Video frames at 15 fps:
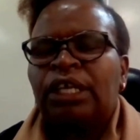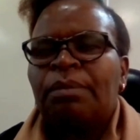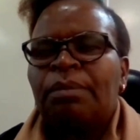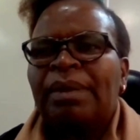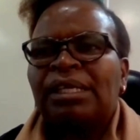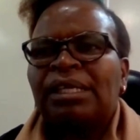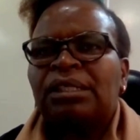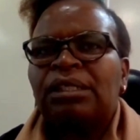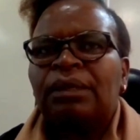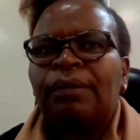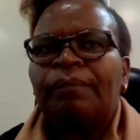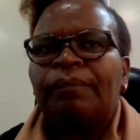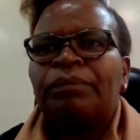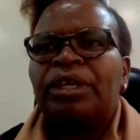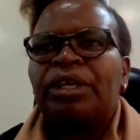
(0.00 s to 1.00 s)
They must
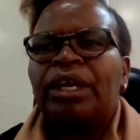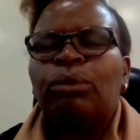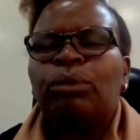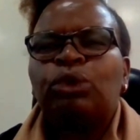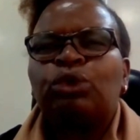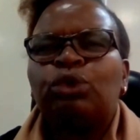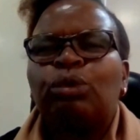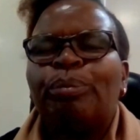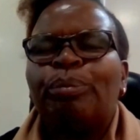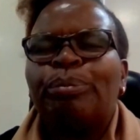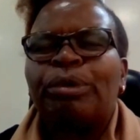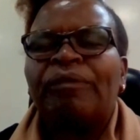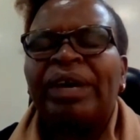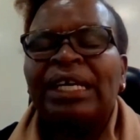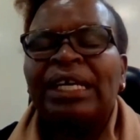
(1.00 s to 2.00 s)
be able to
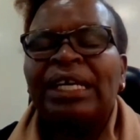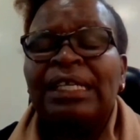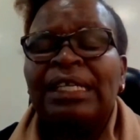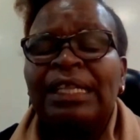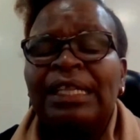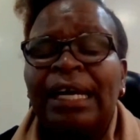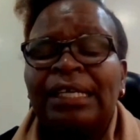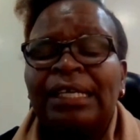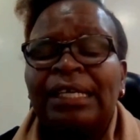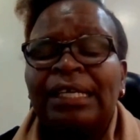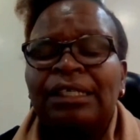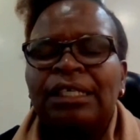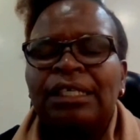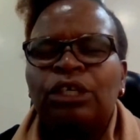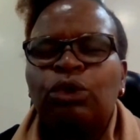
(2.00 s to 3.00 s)
provide that
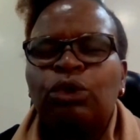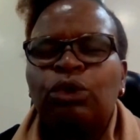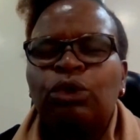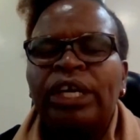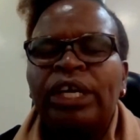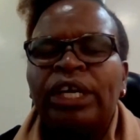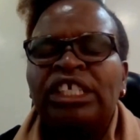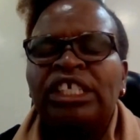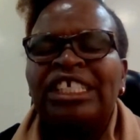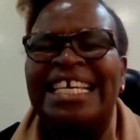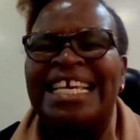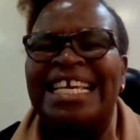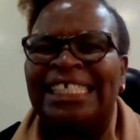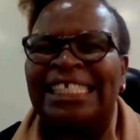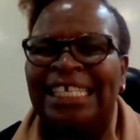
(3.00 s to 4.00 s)
knowledge
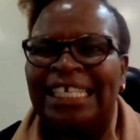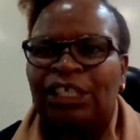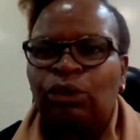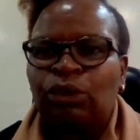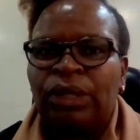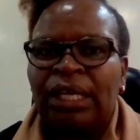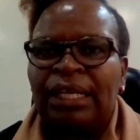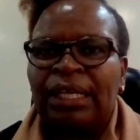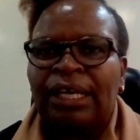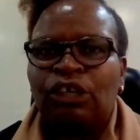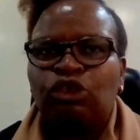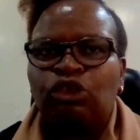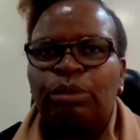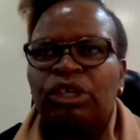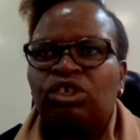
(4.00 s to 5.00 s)
easily so that the
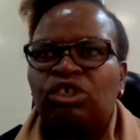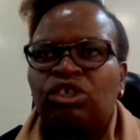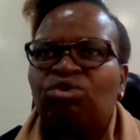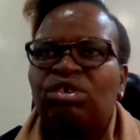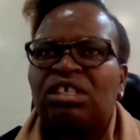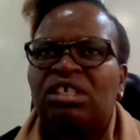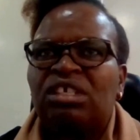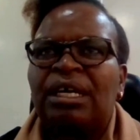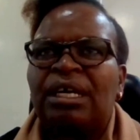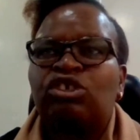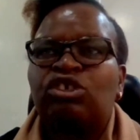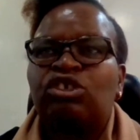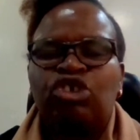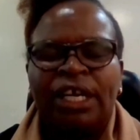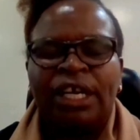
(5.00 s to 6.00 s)
customer is not
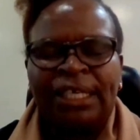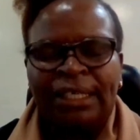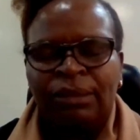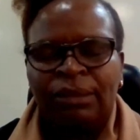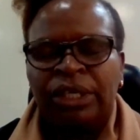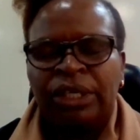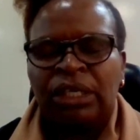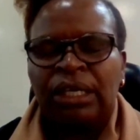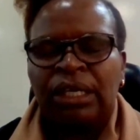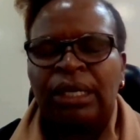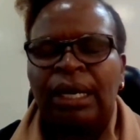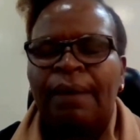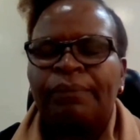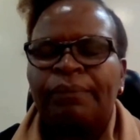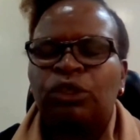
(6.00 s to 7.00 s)
stranded when it
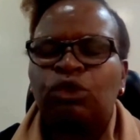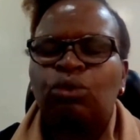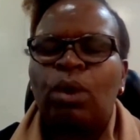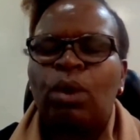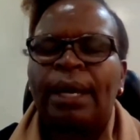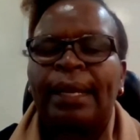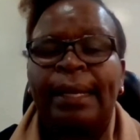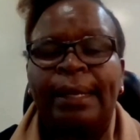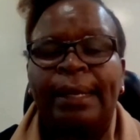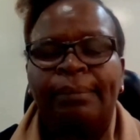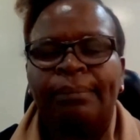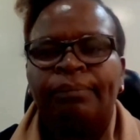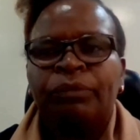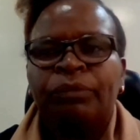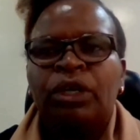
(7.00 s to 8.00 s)
comes to a claim.